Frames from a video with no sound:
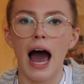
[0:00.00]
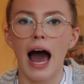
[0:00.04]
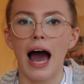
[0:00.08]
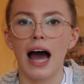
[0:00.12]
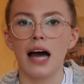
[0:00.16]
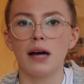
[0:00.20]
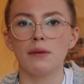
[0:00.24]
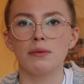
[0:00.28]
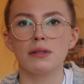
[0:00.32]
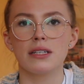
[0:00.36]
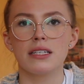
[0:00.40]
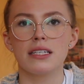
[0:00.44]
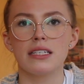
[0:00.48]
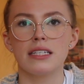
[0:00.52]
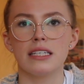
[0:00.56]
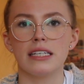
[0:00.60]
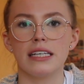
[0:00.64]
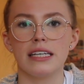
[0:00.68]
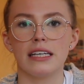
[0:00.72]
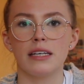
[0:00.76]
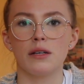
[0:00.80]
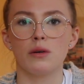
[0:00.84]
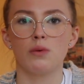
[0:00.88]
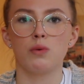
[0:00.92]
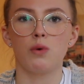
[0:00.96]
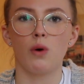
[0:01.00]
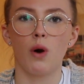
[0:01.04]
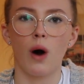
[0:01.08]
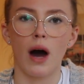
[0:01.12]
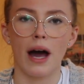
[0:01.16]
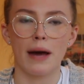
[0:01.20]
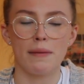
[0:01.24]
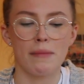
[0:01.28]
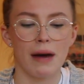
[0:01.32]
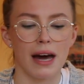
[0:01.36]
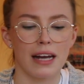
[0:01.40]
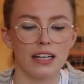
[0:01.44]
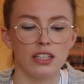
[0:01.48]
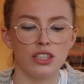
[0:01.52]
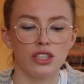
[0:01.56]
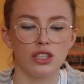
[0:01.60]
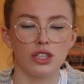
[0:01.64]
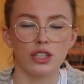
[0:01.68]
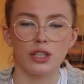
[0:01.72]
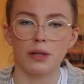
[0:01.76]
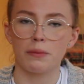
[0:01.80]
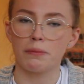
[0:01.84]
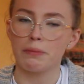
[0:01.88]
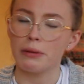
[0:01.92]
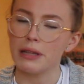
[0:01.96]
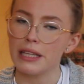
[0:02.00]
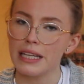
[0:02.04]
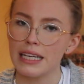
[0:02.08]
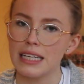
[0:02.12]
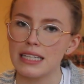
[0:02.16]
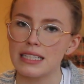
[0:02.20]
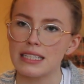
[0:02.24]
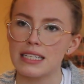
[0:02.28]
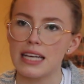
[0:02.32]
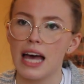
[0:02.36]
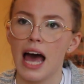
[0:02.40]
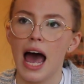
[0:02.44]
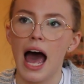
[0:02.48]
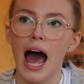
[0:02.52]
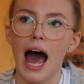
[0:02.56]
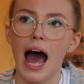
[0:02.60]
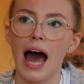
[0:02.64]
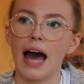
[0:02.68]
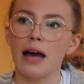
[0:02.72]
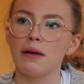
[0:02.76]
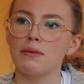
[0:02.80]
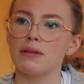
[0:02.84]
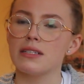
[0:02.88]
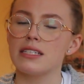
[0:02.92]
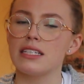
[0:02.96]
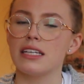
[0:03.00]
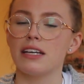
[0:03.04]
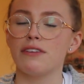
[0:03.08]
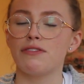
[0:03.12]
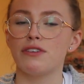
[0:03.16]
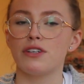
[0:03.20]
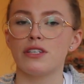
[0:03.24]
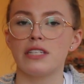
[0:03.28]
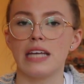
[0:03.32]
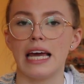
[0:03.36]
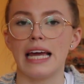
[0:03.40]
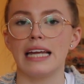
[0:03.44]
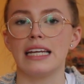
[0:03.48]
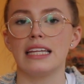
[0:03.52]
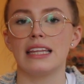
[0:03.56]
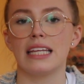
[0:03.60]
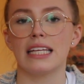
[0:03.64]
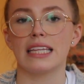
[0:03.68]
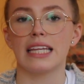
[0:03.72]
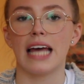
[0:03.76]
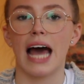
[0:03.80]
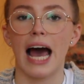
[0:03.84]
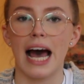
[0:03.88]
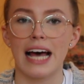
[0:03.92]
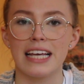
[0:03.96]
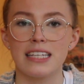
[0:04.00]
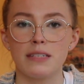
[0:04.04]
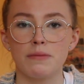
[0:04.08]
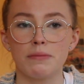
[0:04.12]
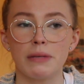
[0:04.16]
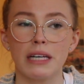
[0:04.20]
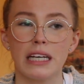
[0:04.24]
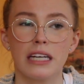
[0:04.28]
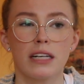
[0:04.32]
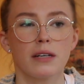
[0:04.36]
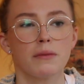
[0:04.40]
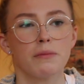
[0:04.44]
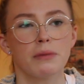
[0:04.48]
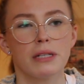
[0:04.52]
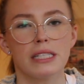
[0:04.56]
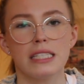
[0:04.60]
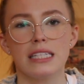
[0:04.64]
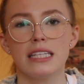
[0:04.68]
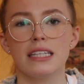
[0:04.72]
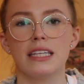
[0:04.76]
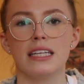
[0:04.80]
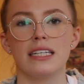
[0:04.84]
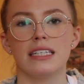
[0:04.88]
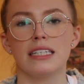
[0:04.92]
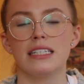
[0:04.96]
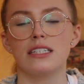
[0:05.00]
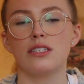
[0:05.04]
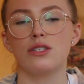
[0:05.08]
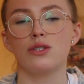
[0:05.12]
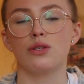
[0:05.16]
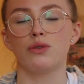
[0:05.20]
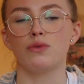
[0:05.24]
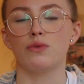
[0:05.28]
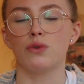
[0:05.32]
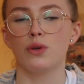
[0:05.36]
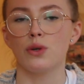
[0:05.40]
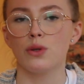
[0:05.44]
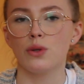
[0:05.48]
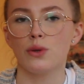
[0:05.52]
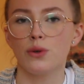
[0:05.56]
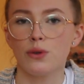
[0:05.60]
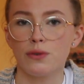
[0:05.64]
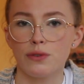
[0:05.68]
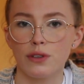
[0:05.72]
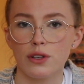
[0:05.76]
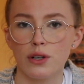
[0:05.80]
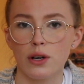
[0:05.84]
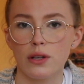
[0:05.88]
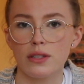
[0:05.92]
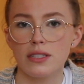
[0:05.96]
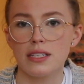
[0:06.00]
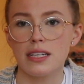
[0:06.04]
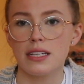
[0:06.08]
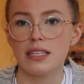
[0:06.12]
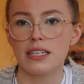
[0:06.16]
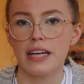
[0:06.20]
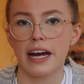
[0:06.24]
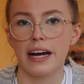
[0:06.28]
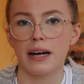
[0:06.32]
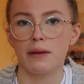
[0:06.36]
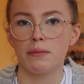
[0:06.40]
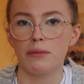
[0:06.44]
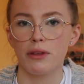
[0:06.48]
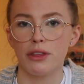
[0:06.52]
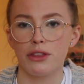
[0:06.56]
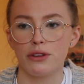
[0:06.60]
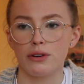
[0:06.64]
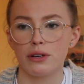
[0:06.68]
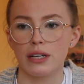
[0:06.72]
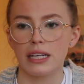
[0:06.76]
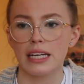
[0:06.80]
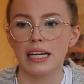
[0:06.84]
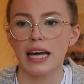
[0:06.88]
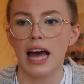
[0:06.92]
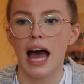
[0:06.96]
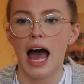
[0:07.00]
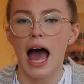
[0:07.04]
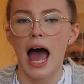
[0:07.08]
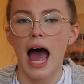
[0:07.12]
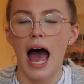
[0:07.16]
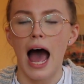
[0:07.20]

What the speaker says: I will see what I managed to complete. I will see if there's anything that hasn't been completed that needs to roll over onto term three.